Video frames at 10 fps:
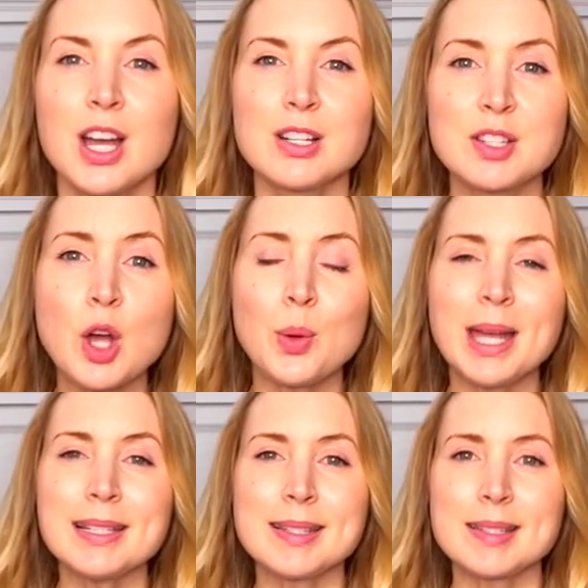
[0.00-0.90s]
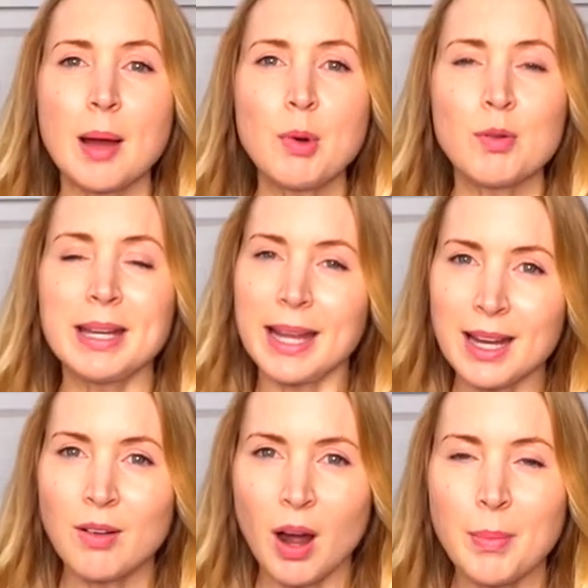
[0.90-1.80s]
So, in summary,
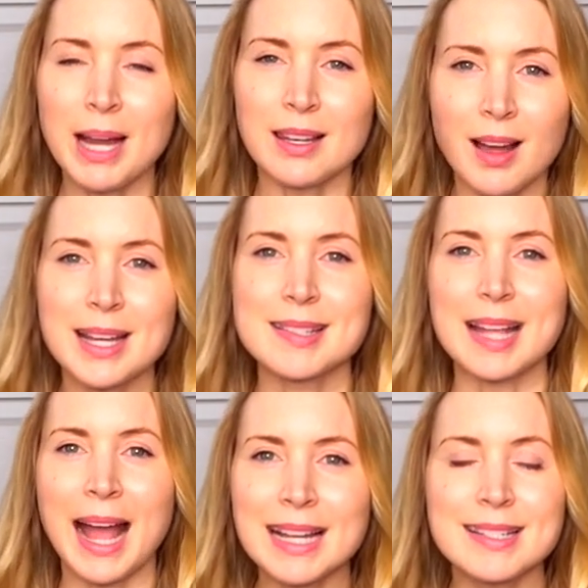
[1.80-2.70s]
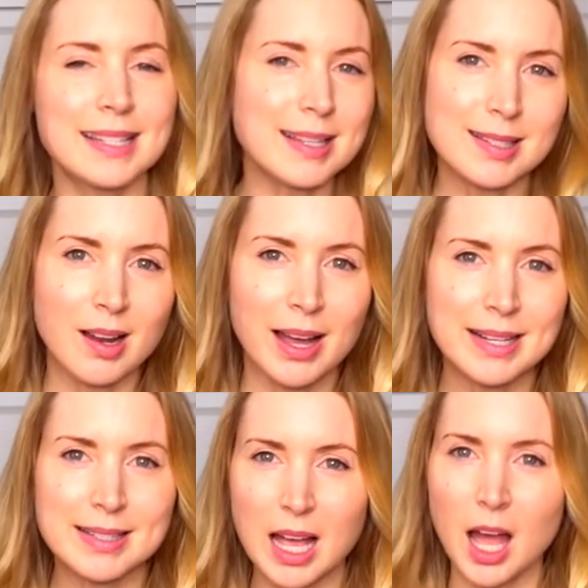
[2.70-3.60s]
here are my likes and
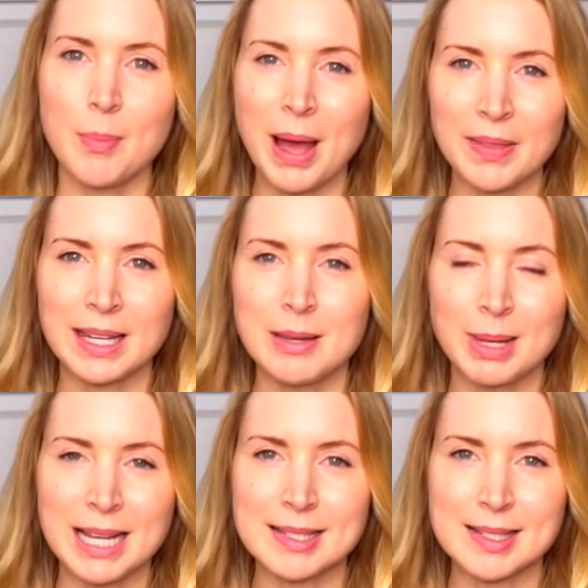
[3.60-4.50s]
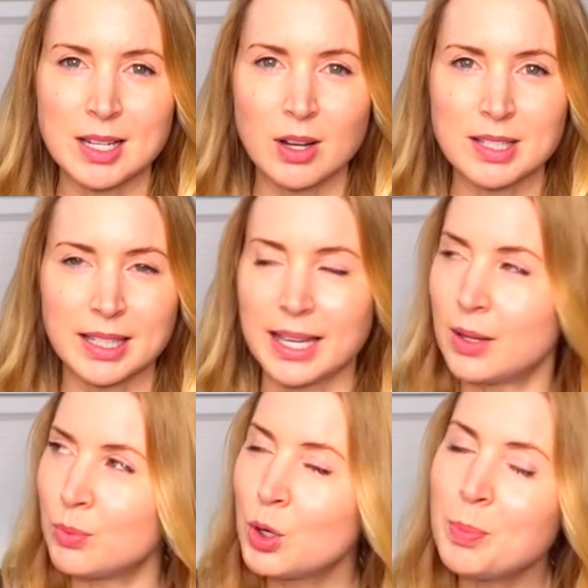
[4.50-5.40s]
dislikes about the LYMA Laser Starter
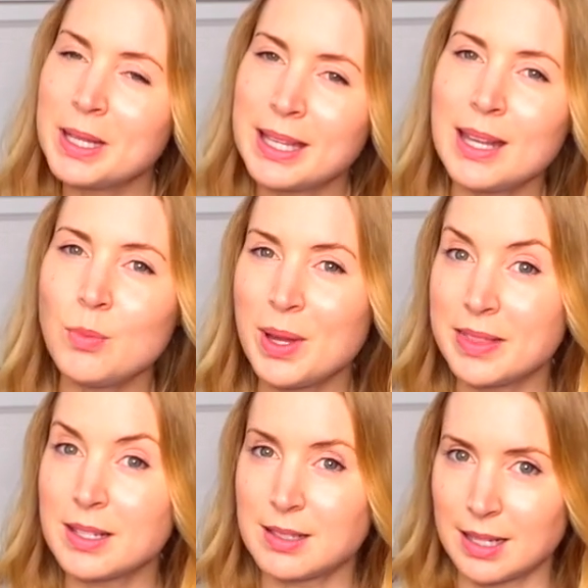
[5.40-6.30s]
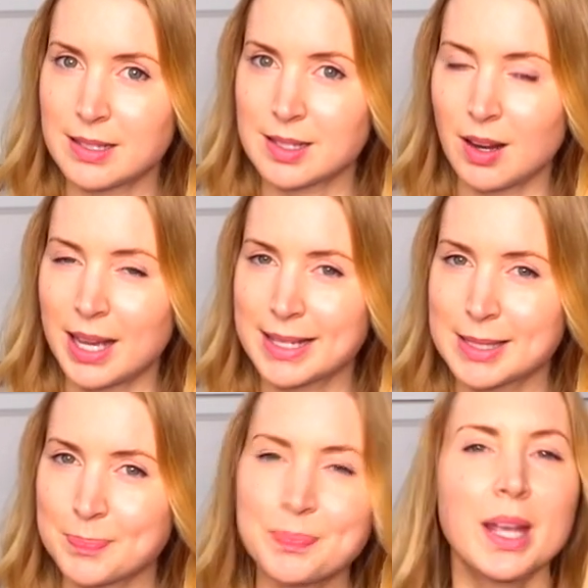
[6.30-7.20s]
Kit, we'll begin with the
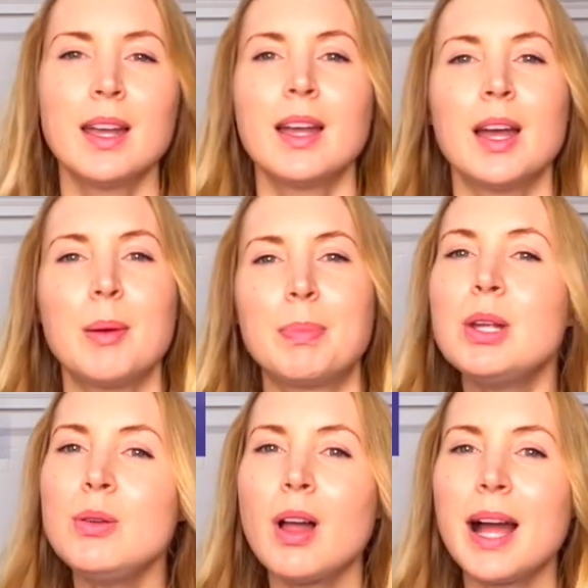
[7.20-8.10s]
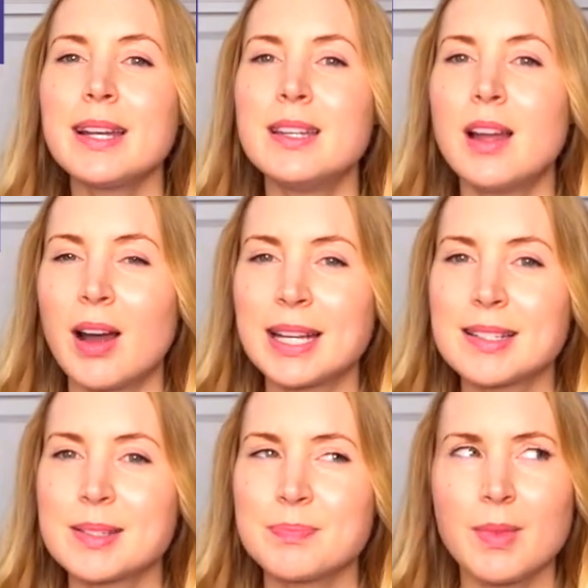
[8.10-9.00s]
dislikes. Blue light
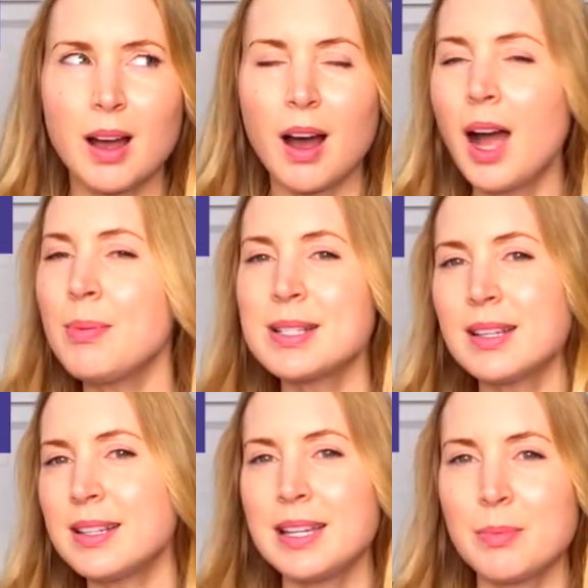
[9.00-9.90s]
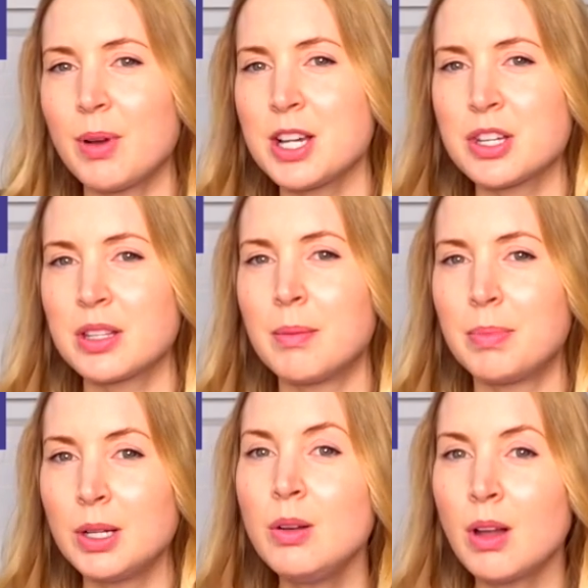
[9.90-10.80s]
nights. I was under the impression that
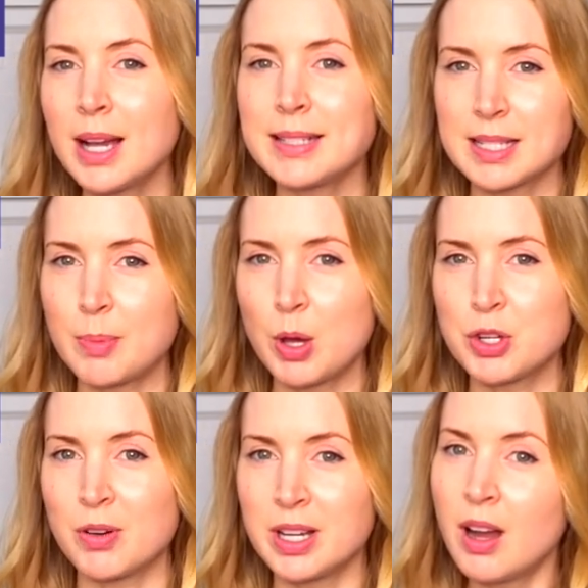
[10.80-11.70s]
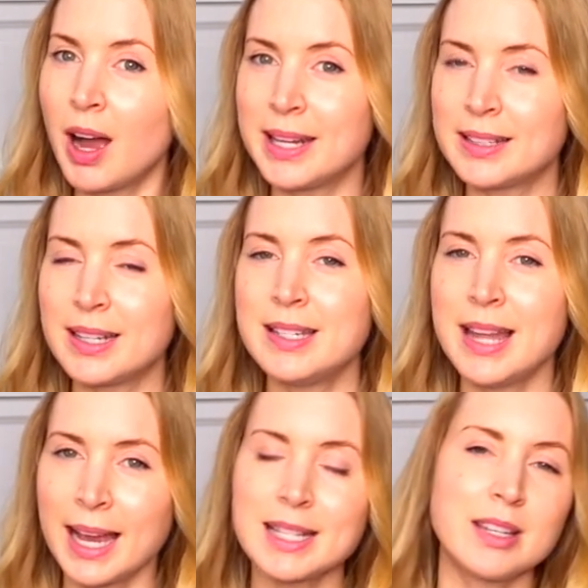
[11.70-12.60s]
blue light exposure at night can
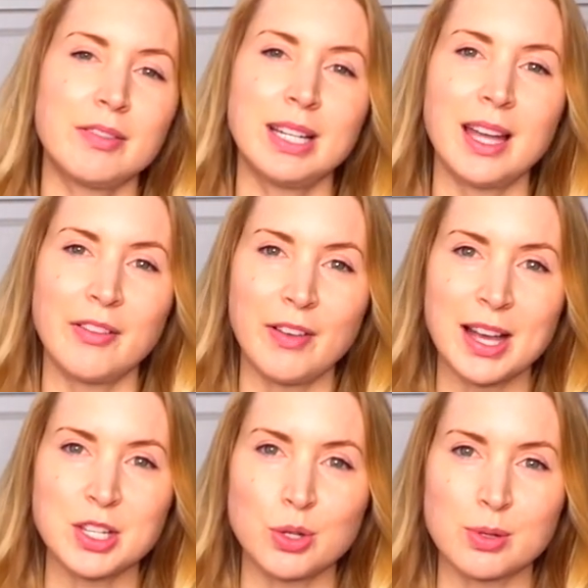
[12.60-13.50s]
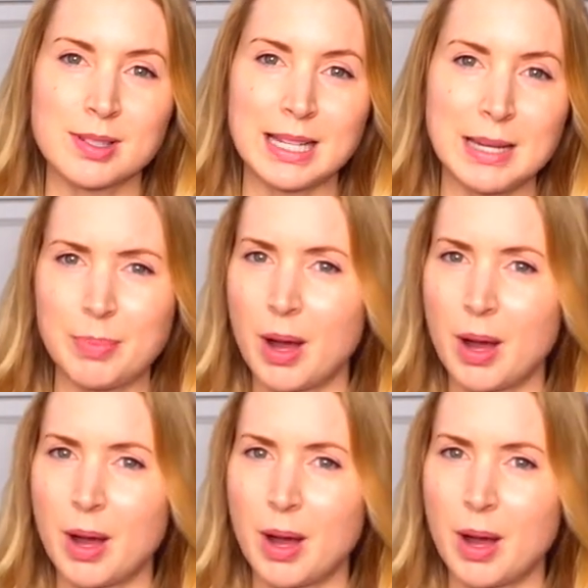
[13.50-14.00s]
negatively affect your sleep.